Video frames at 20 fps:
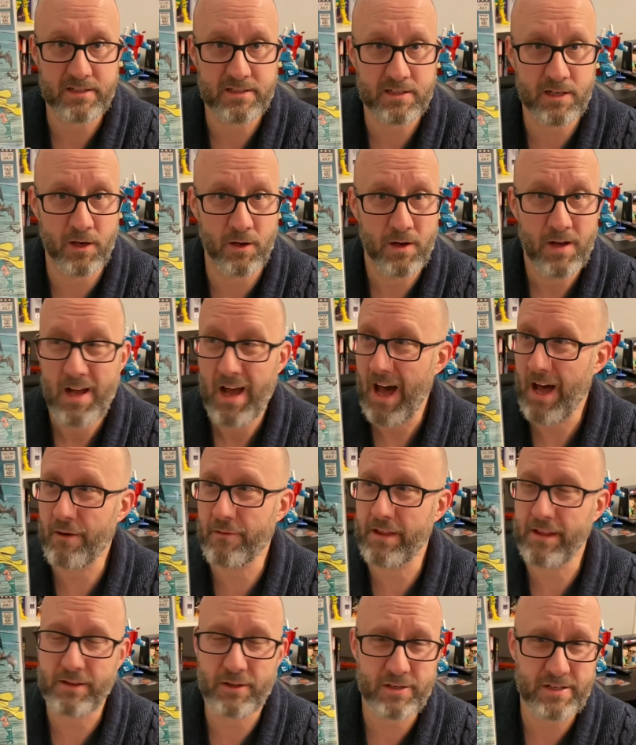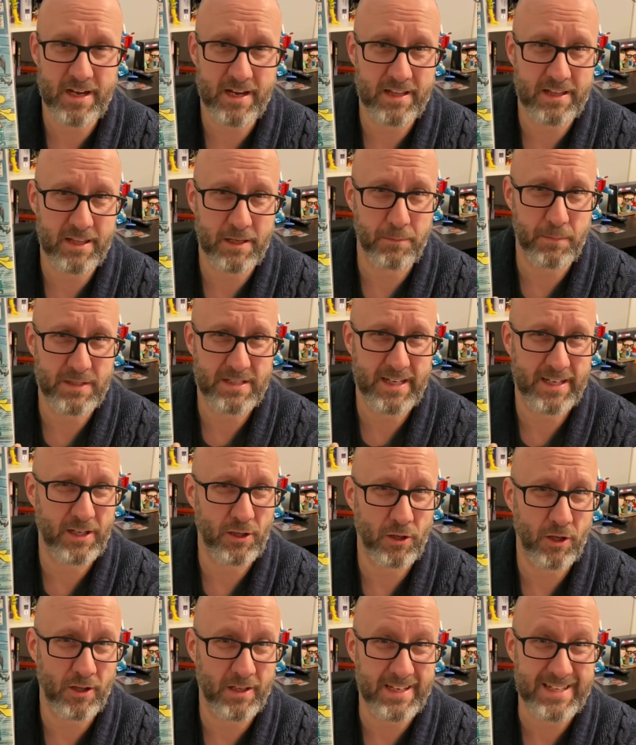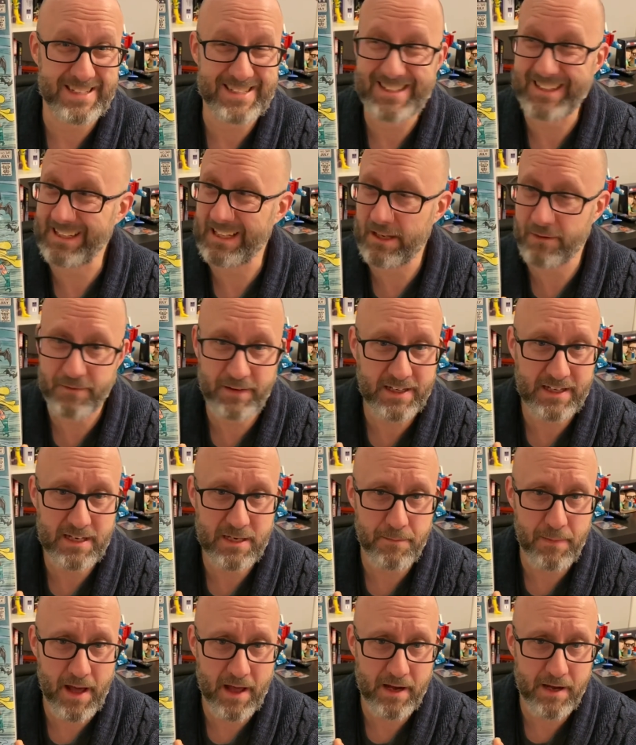So I don't think there's anything particularly significant about